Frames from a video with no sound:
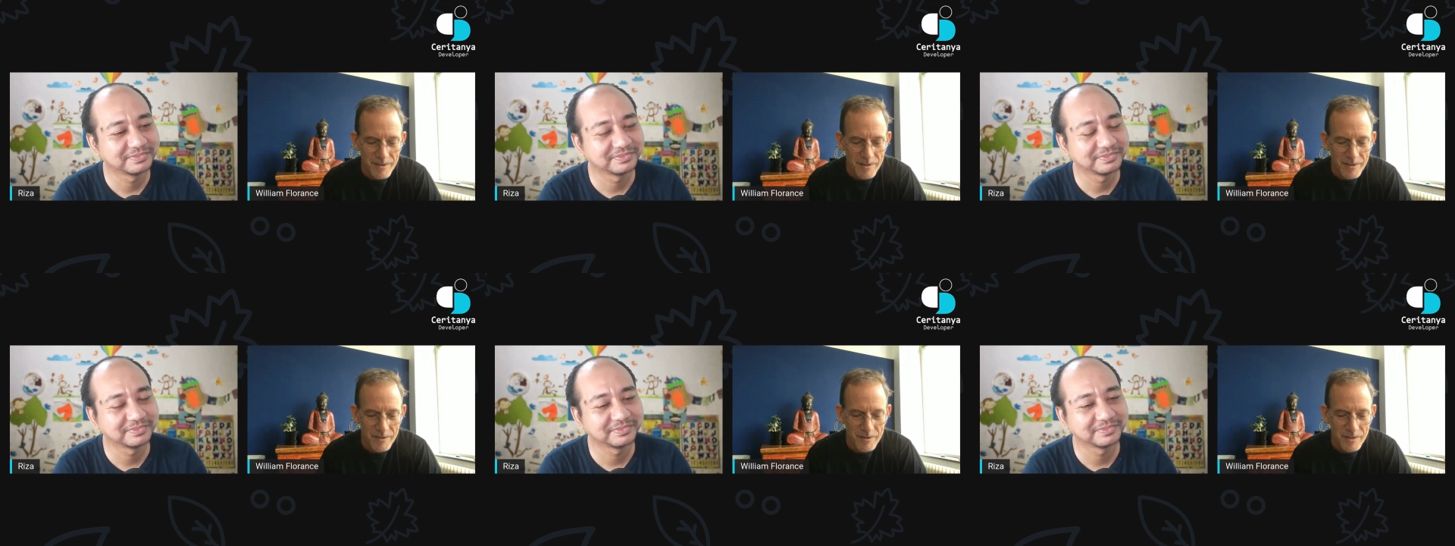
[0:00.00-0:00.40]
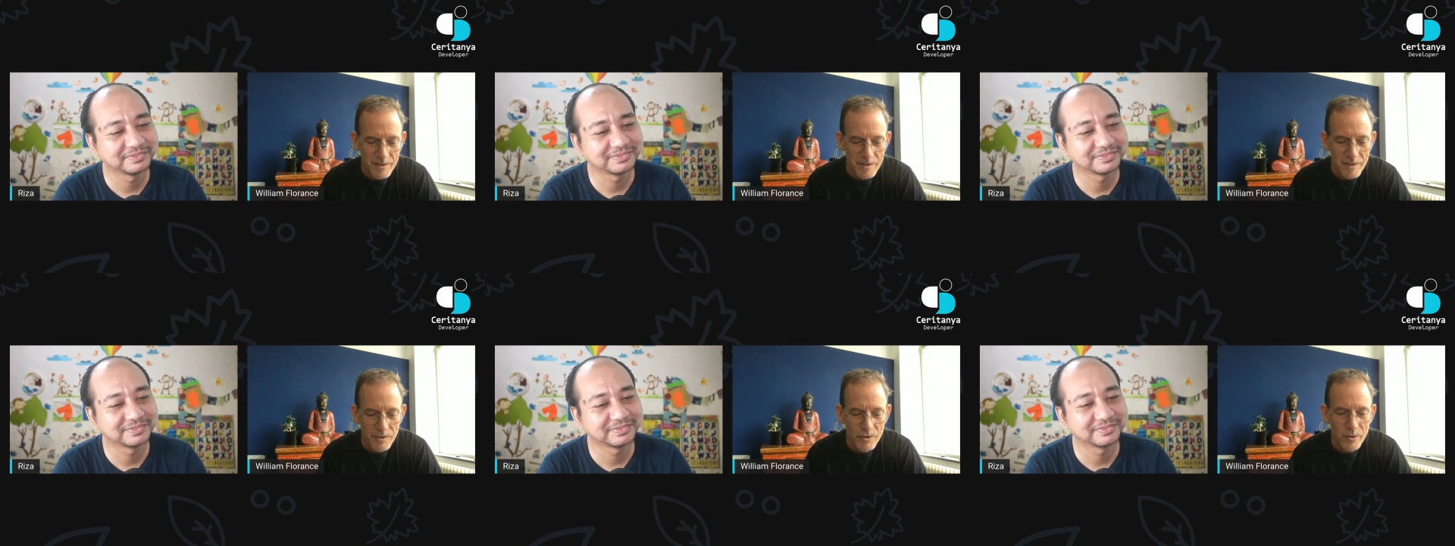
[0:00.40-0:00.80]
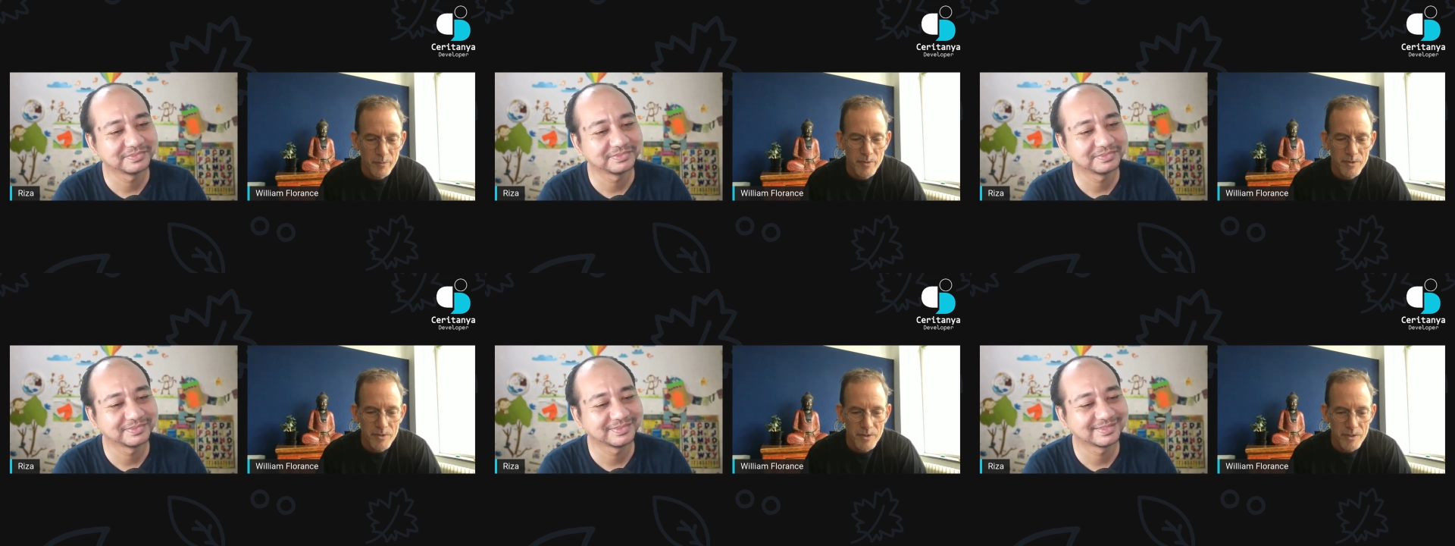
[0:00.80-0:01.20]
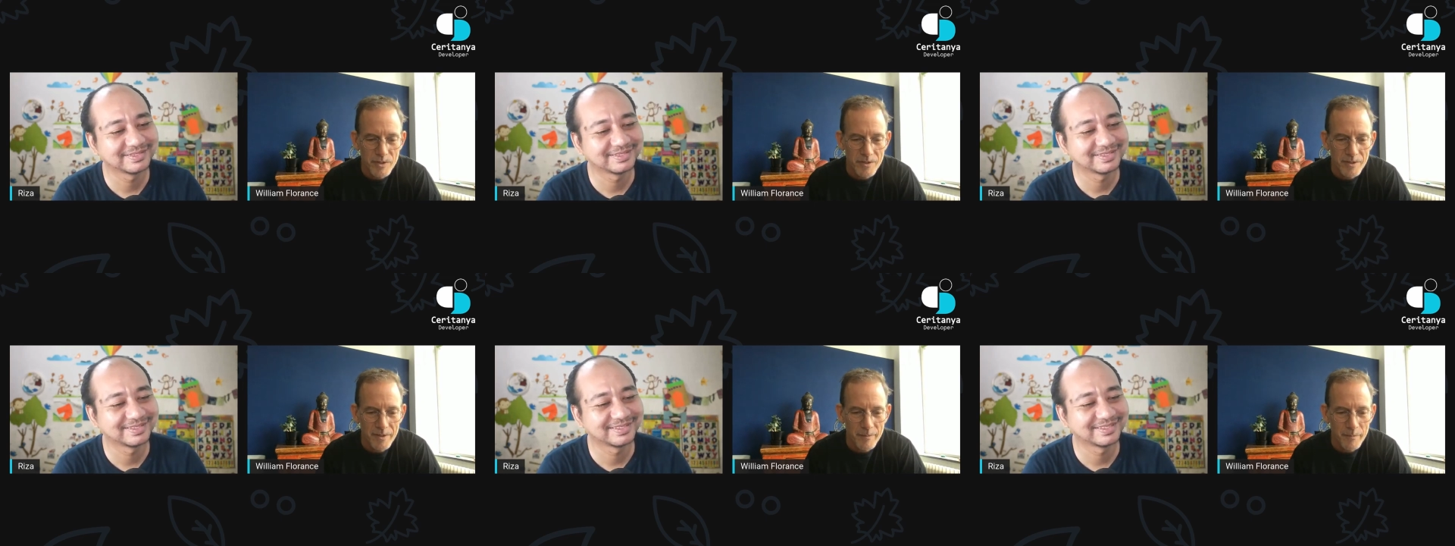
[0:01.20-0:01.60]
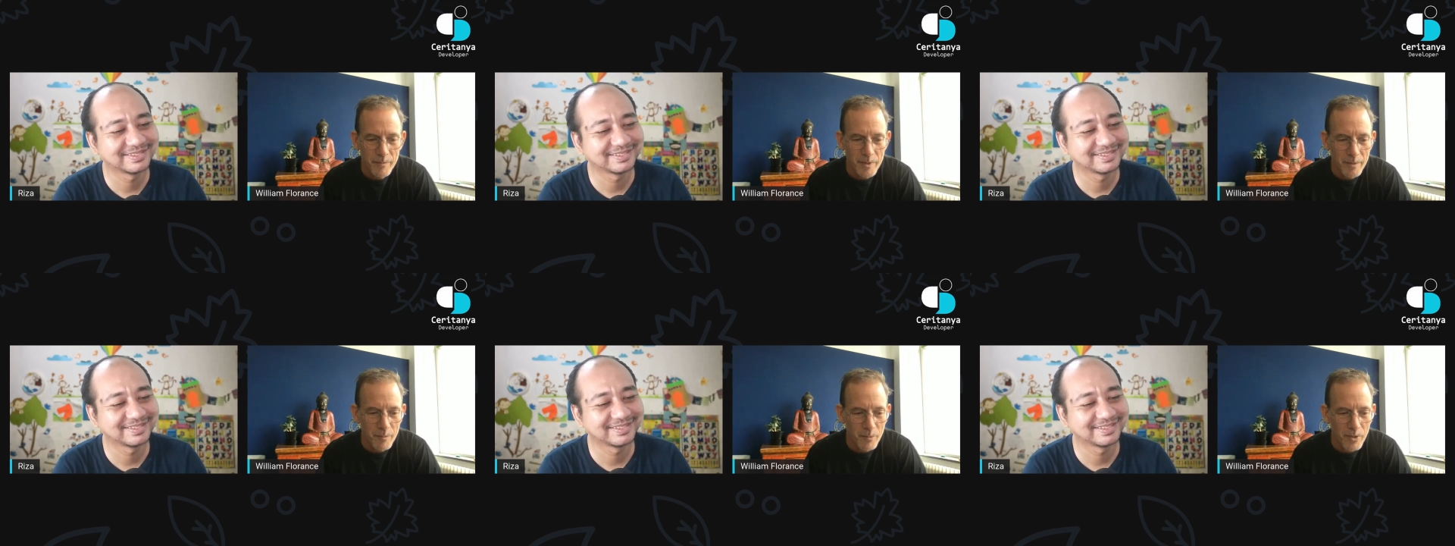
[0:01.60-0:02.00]
Speaker 1: It's in a good position.
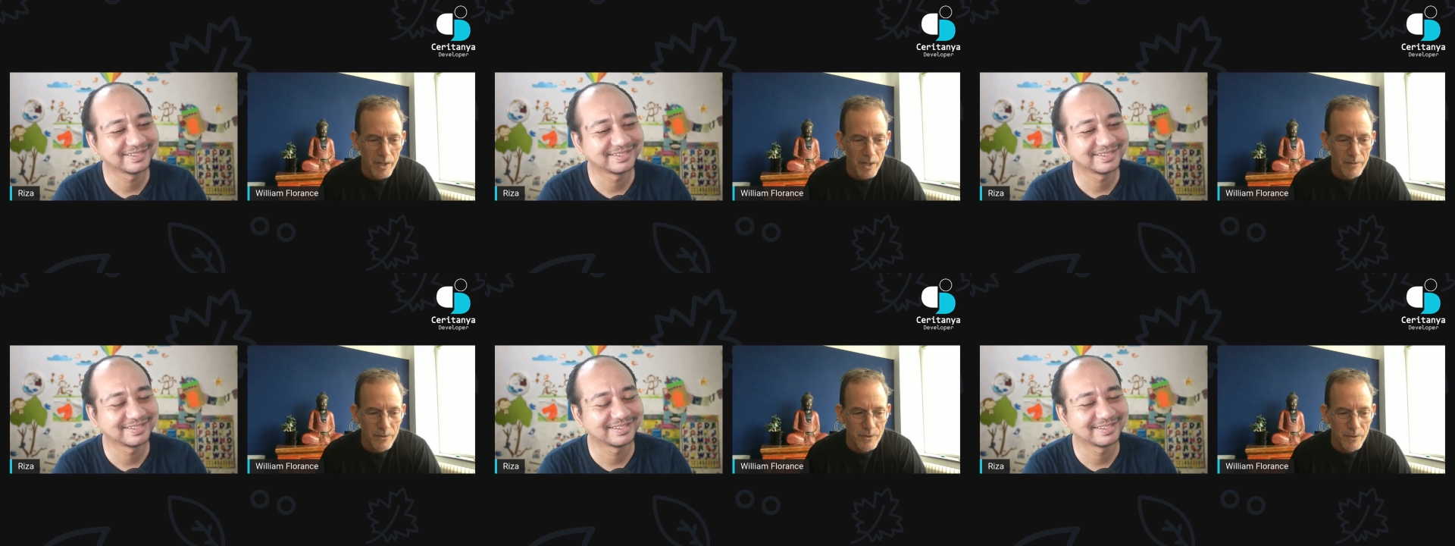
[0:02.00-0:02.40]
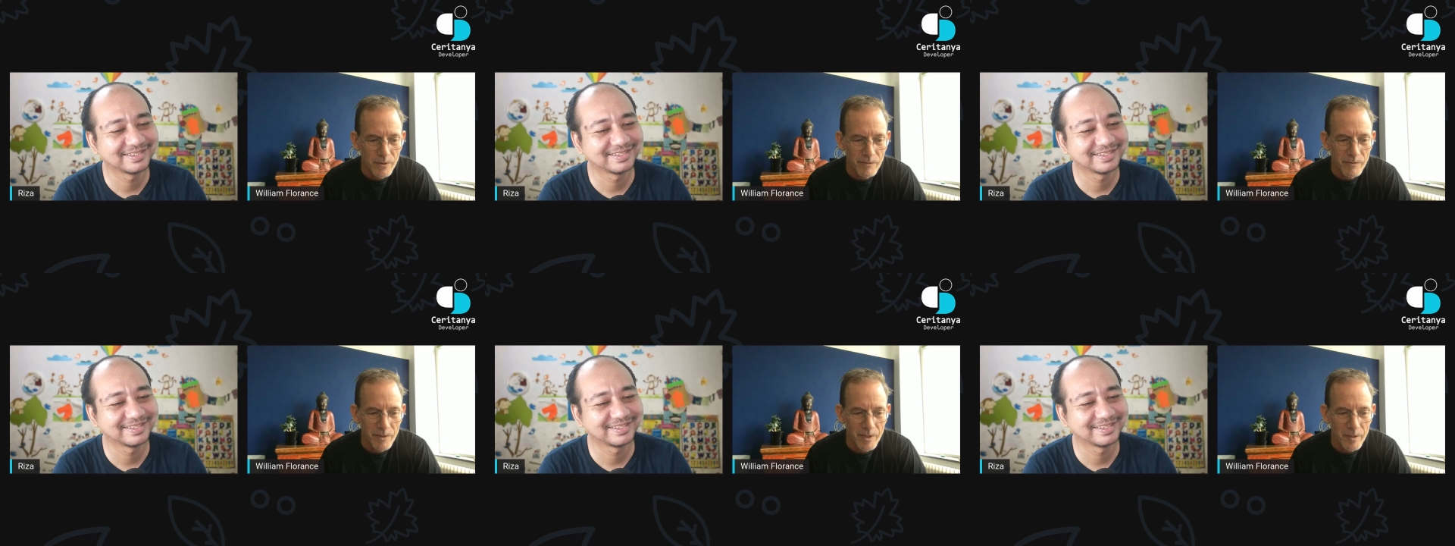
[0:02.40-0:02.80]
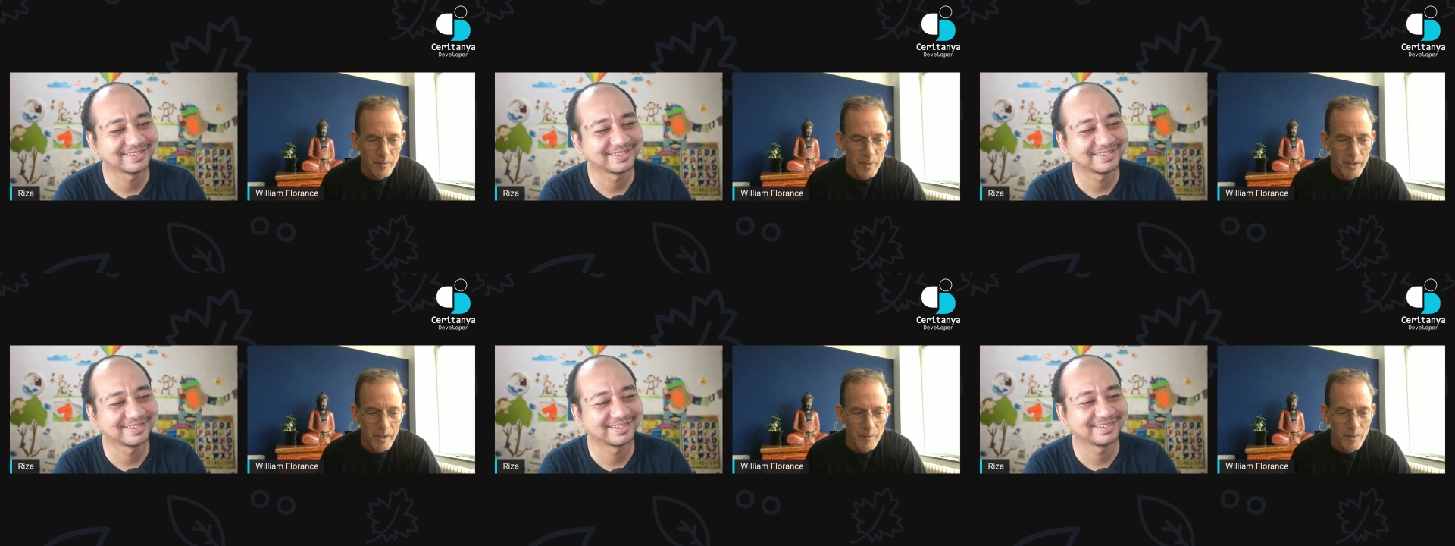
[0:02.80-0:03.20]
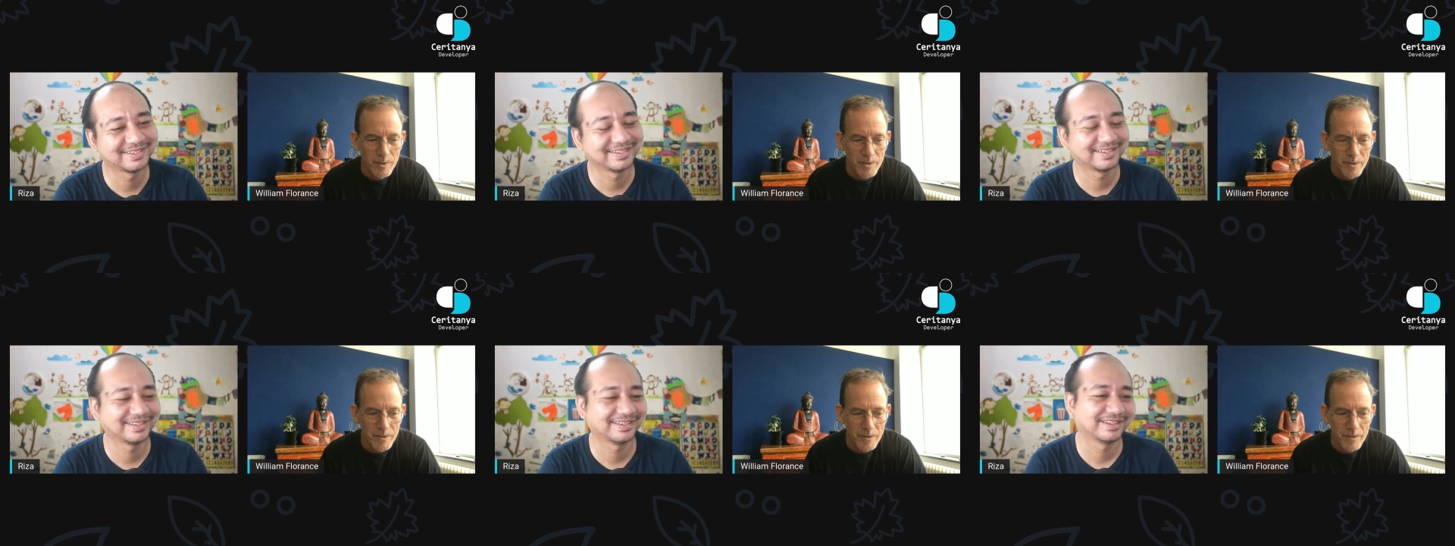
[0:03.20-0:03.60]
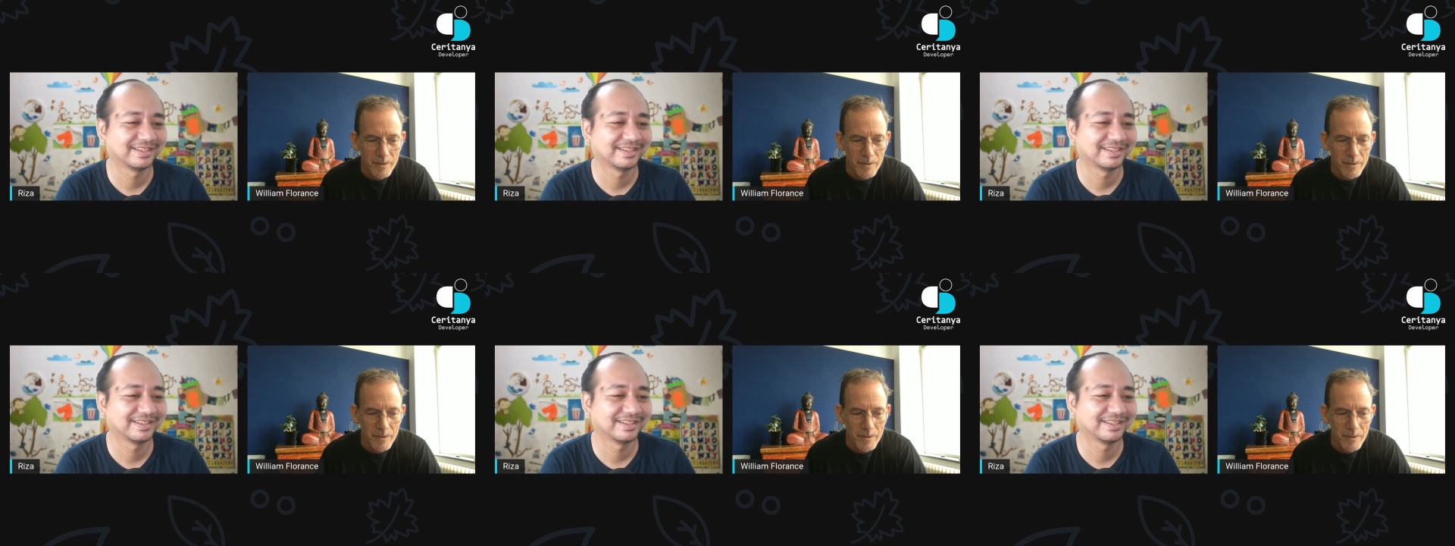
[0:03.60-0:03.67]
I'm proud to have been able to